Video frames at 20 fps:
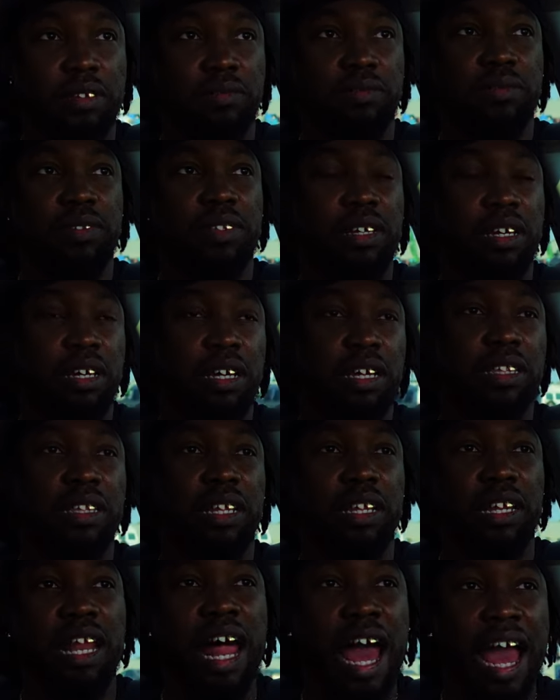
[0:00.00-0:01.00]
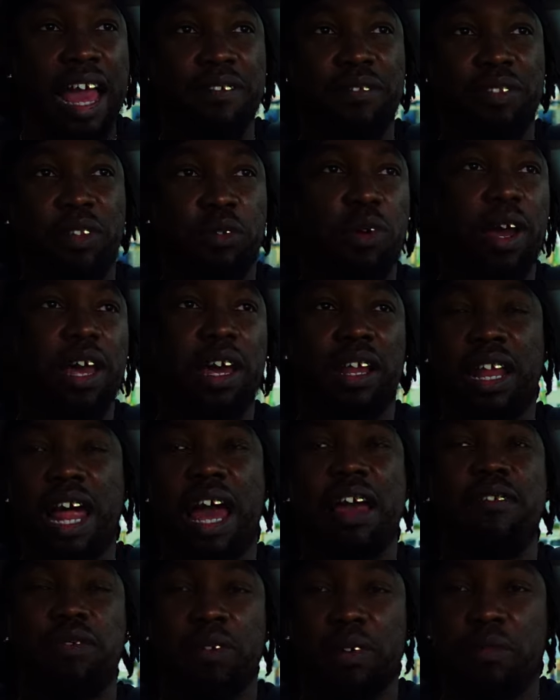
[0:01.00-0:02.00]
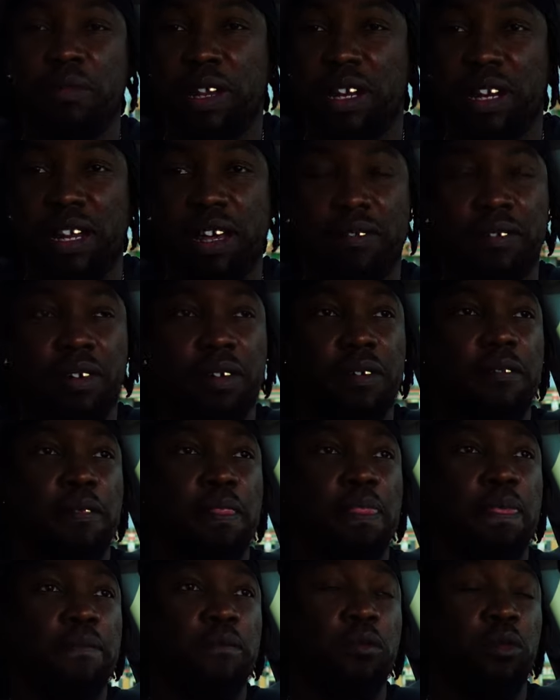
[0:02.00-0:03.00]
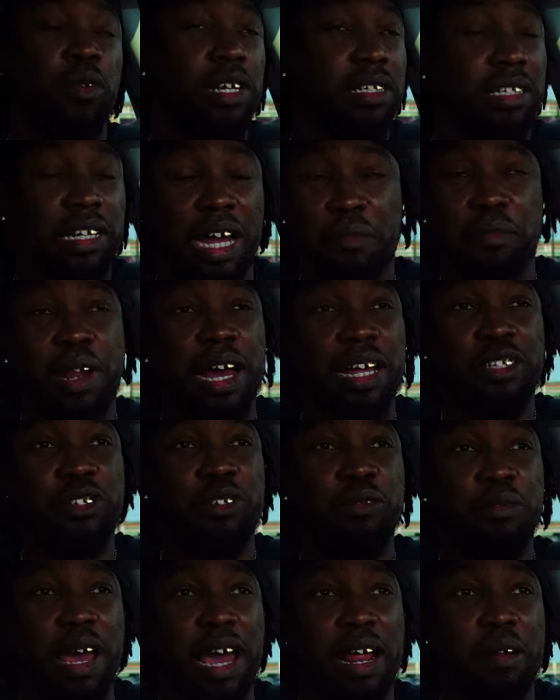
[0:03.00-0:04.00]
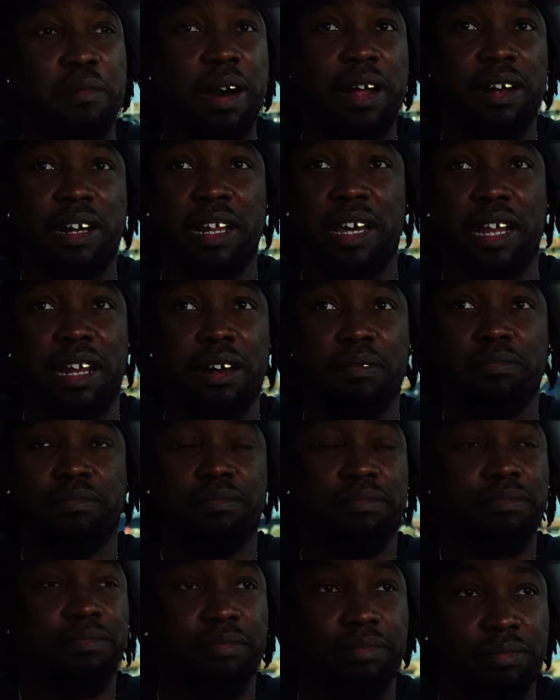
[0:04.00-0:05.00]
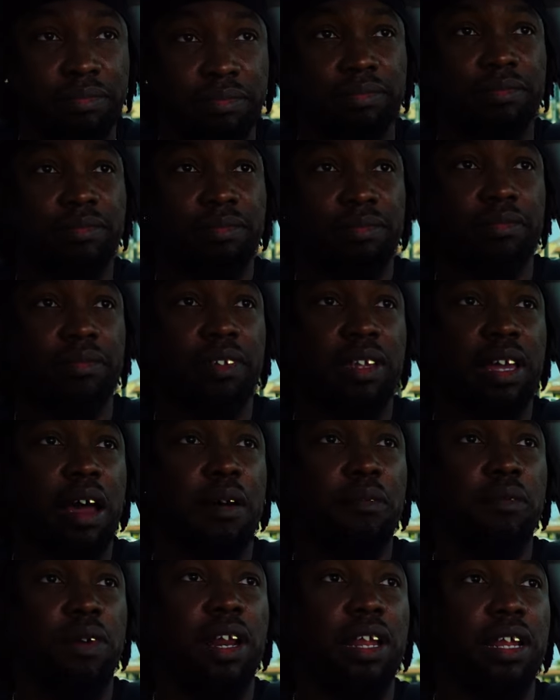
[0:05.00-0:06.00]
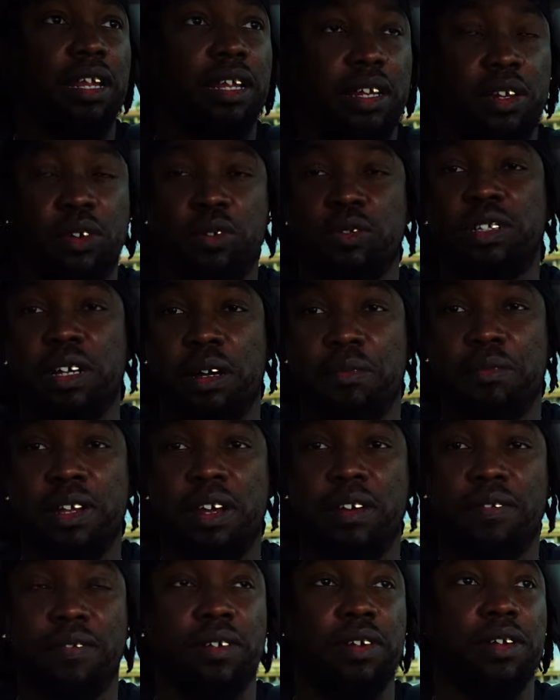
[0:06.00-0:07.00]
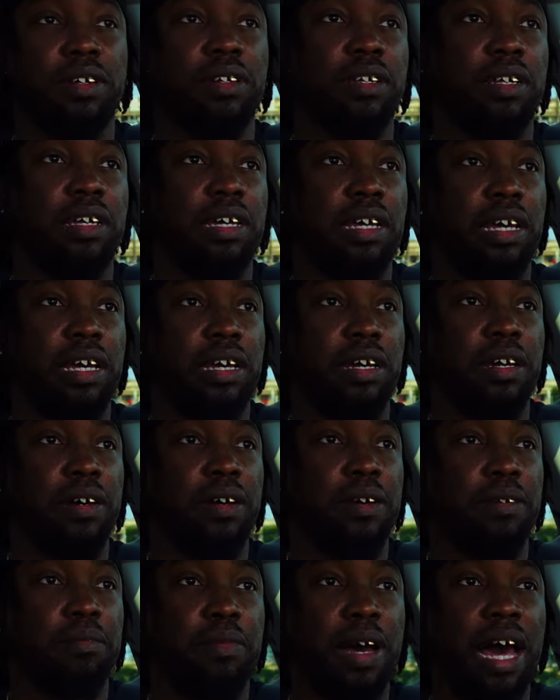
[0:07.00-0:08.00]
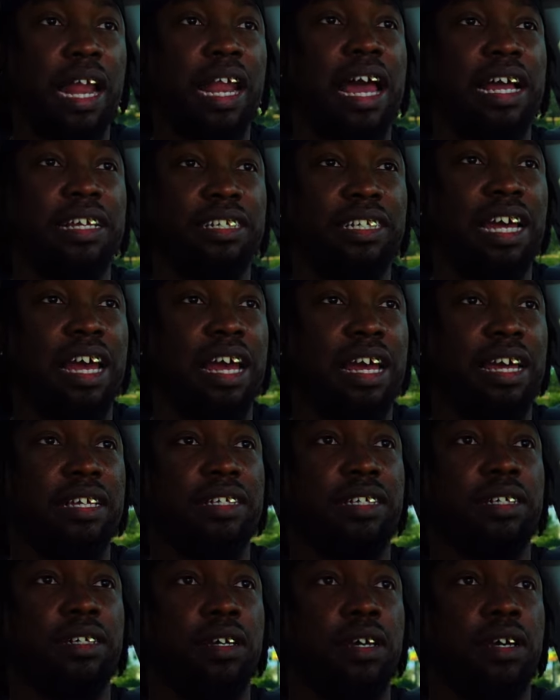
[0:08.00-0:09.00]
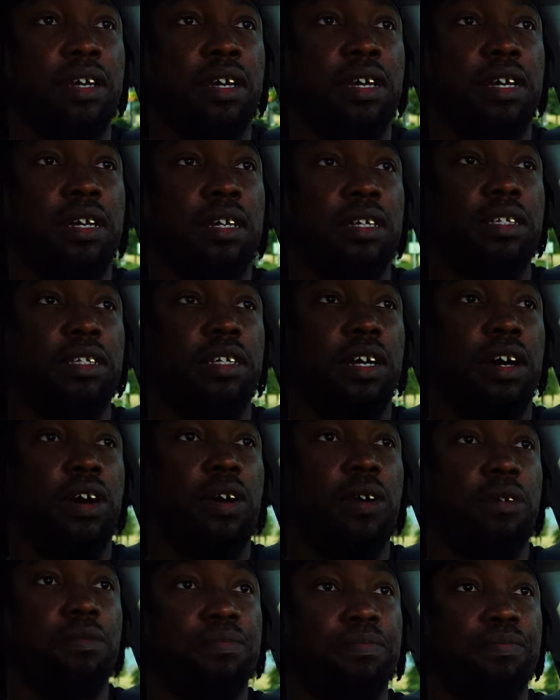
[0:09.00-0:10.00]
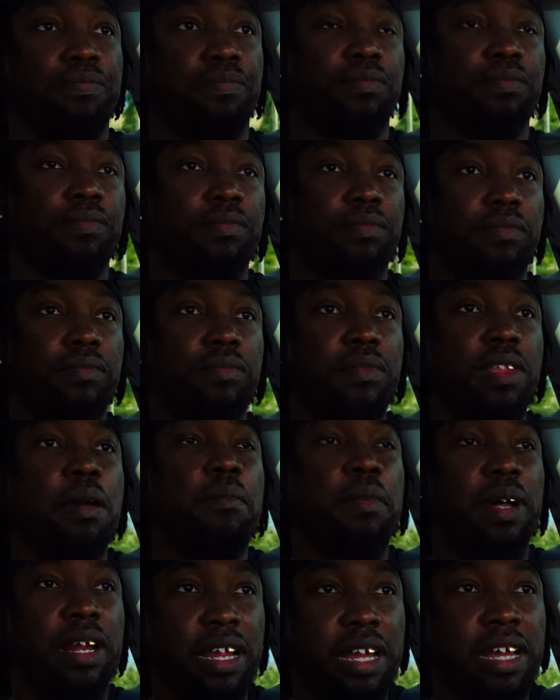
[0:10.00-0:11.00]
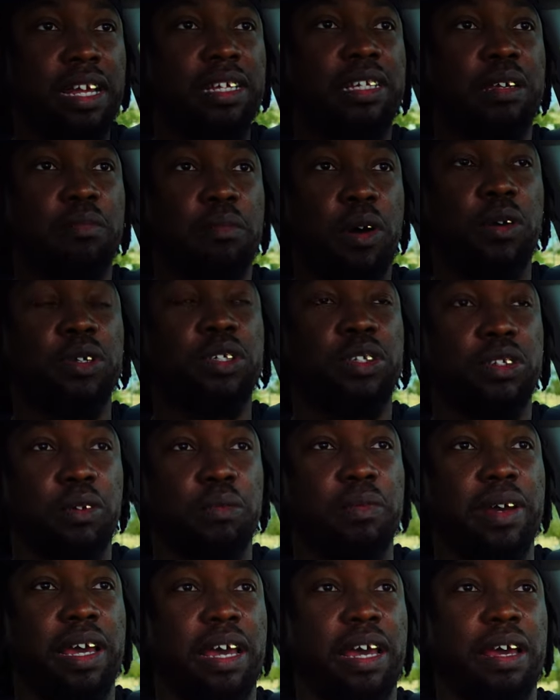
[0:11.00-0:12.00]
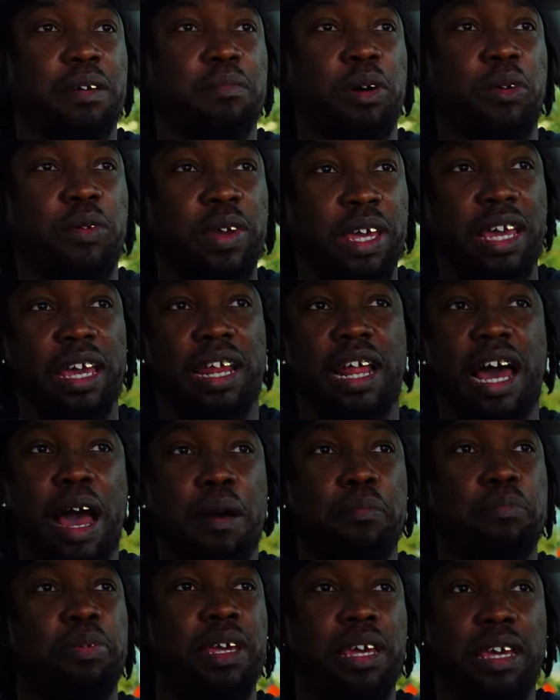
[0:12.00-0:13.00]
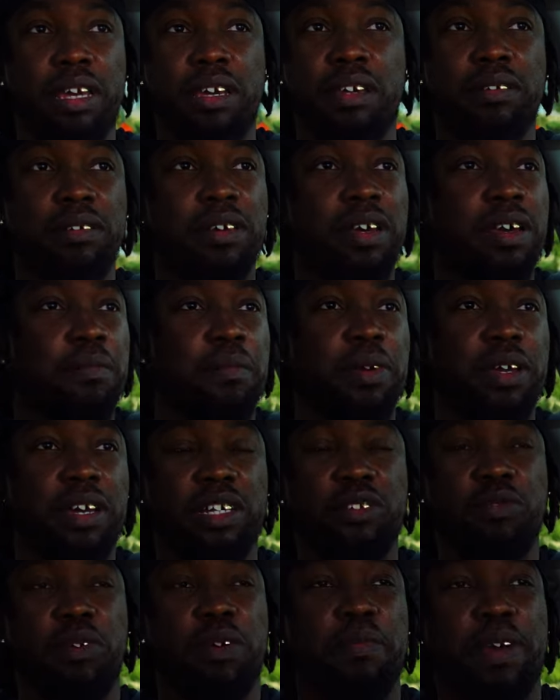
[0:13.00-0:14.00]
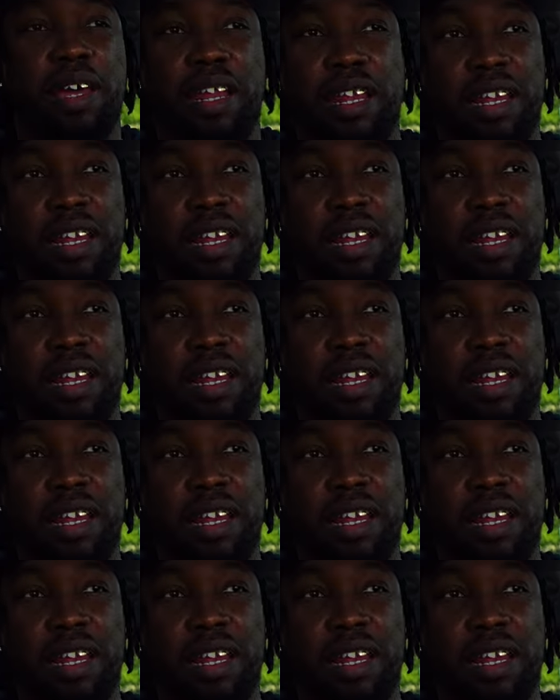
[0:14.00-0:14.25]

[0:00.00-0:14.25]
the way of life we've been living, which I'm not too mad about that. I'm ready to do something different, you know? I like change. So, but it is emotional, man. But we hit our peak because we've been